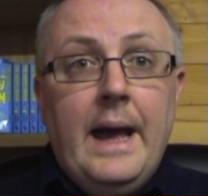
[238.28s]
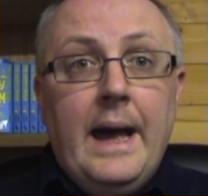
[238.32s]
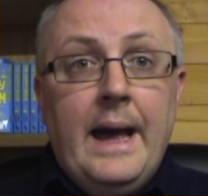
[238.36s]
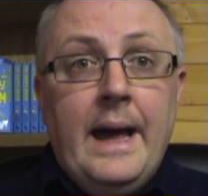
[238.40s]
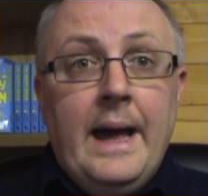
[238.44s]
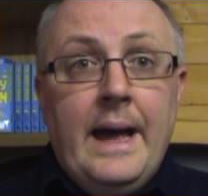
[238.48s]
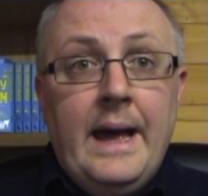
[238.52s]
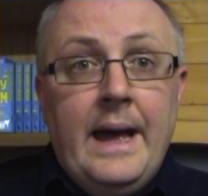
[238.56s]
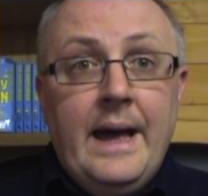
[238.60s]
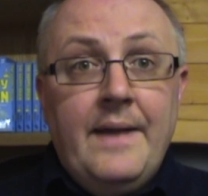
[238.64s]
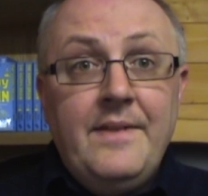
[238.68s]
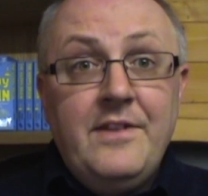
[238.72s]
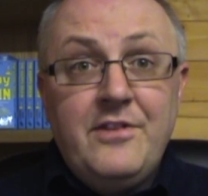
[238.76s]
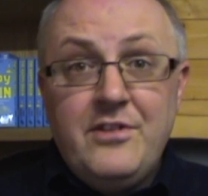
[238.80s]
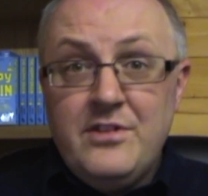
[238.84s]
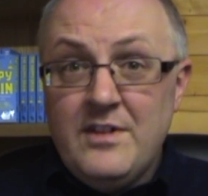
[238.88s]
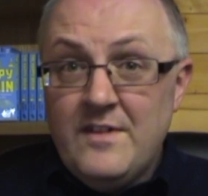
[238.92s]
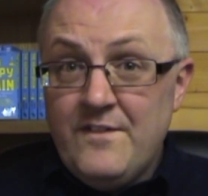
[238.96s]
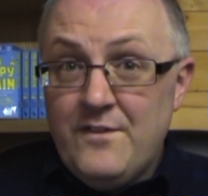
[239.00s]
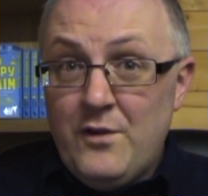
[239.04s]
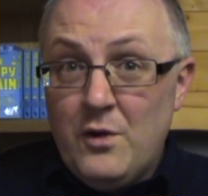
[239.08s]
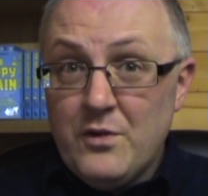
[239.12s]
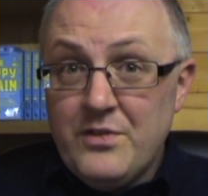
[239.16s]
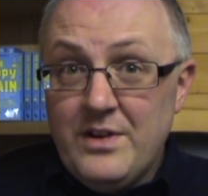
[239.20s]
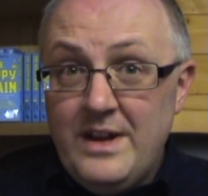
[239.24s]
Uh, this is
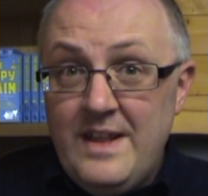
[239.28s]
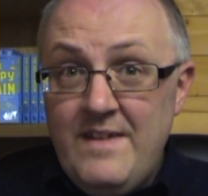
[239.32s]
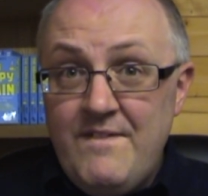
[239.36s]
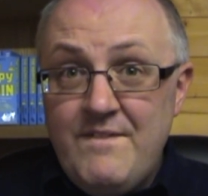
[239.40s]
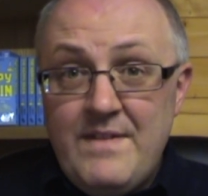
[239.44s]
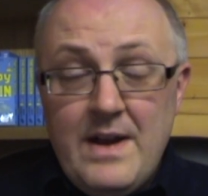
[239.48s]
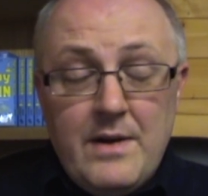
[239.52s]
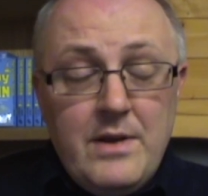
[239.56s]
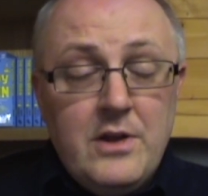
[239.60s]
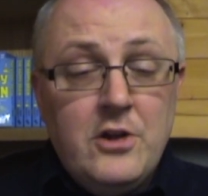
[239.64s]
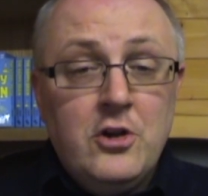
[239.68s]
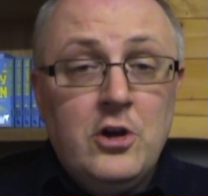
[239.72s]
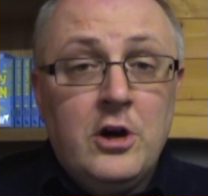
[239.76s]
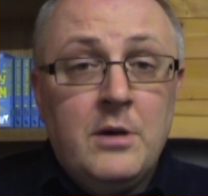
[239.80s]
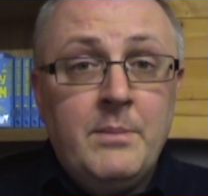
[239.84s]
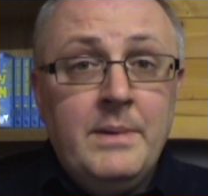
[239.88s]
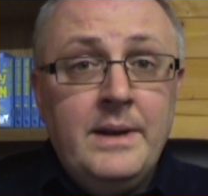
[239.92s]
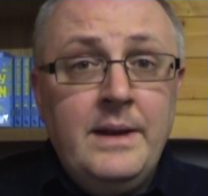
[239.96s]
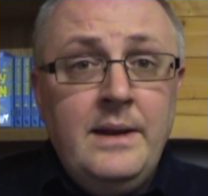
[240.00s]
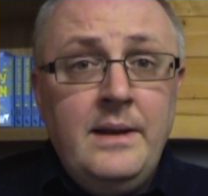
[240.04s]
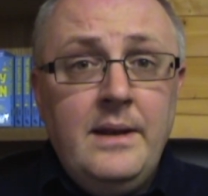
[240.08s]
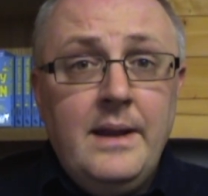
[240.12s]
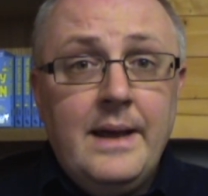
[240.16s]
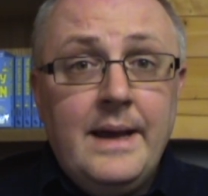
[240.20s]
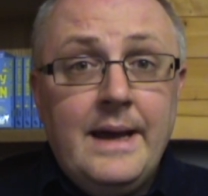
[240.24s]
unfortunately very
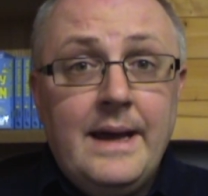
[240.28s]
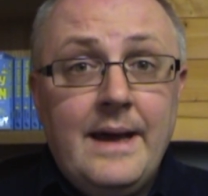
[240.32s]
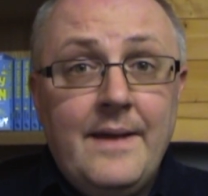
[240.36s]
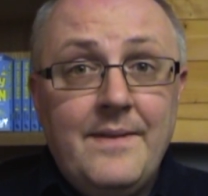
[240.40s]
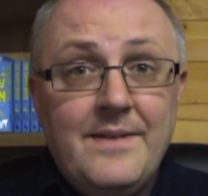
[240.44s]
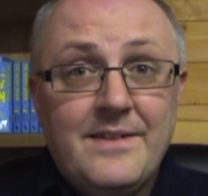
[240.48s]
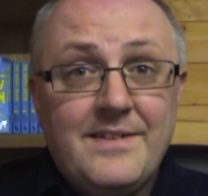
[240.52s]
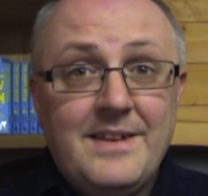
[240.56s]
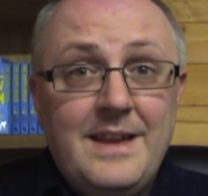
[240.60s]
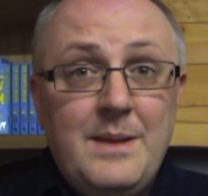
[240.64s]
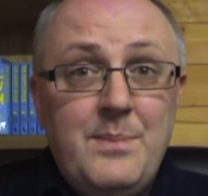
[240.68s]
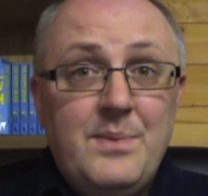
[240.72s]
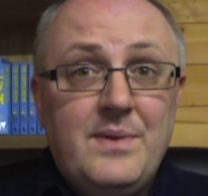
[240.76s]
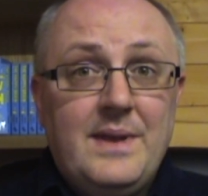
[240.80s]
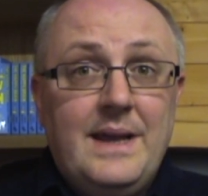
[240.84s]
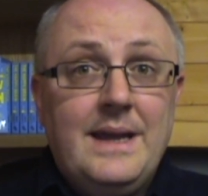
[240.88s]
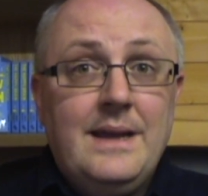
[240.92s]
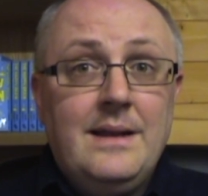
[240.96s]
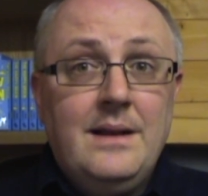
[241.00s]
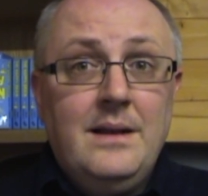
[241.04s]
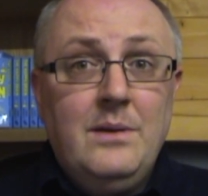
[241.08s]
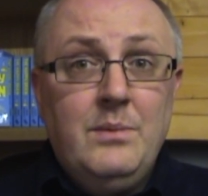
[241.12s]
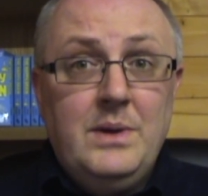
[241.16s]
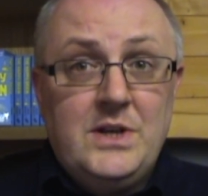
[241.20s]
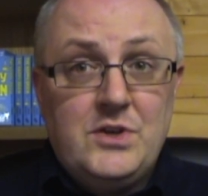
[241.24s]
common. Uh, the sleep
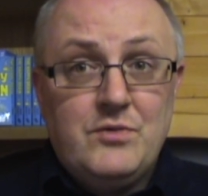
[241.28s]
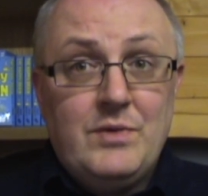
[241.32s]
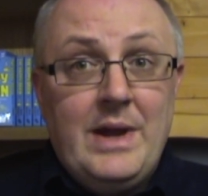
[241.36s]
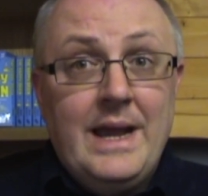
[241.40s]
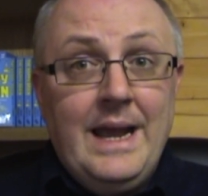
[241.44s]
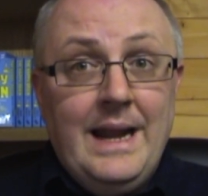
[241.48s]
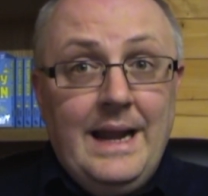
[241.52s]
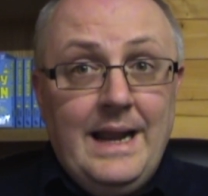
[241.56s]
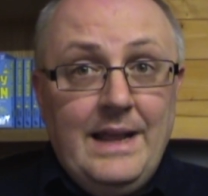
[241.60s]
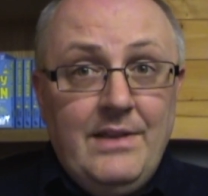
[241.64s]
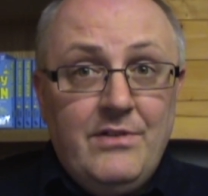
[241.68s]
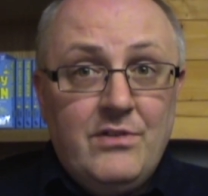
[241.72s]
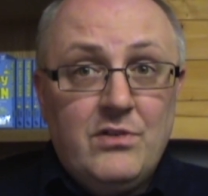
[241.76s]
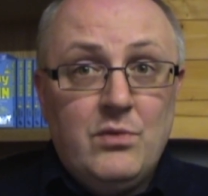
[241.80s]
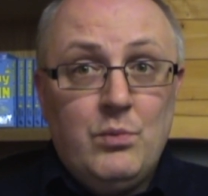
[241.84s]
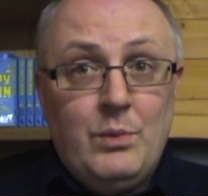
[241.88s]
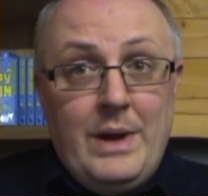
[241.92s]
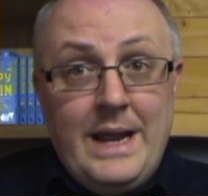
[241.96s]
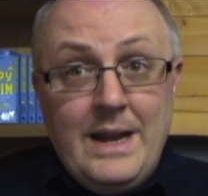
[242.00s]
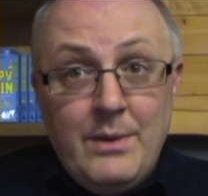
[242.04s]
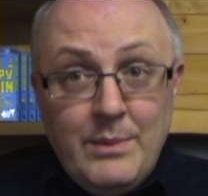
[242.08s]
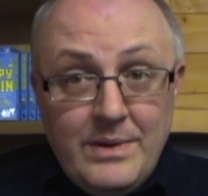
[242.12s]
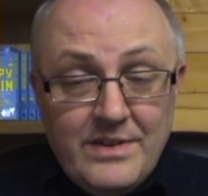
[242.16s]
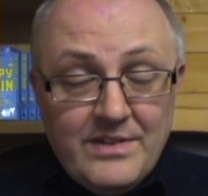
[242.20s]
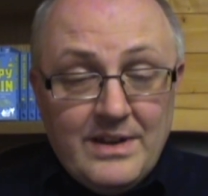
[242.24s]
cycle, which regulates
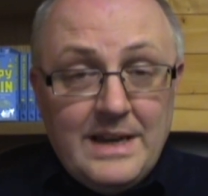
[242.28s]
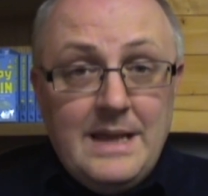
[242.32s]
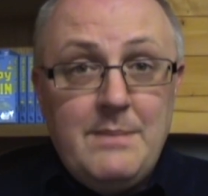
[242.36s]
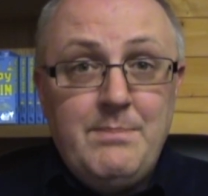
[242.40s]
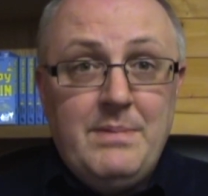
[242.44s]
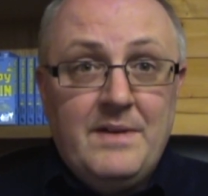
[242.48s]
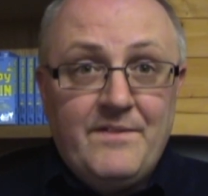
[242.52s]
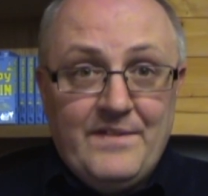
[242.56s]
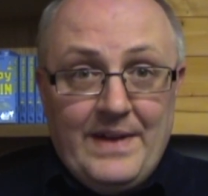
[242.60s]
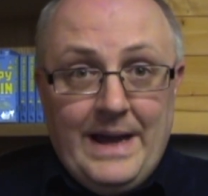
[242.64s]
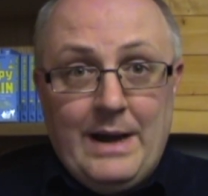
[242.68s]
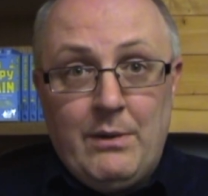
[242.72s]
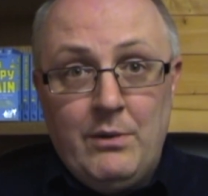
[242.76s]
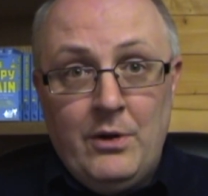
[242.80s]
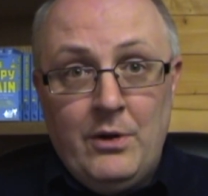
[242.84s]
when we sleep and for how